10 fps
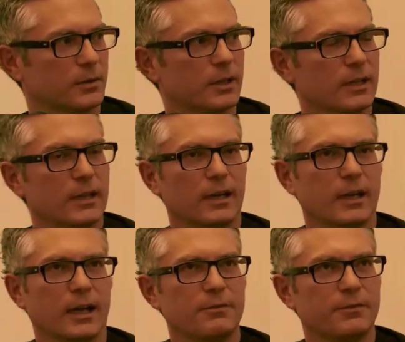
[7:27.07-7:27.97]
So
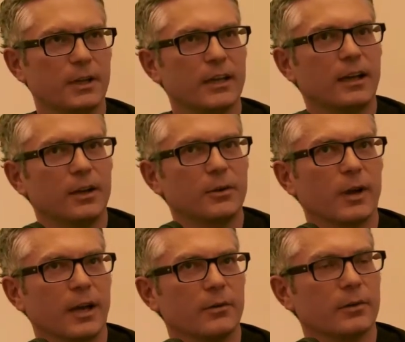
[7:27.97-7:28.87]
uh, I feel I got
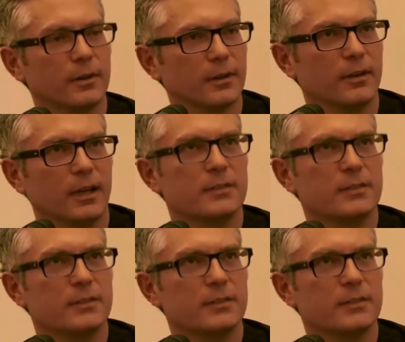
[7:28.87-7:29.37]
around,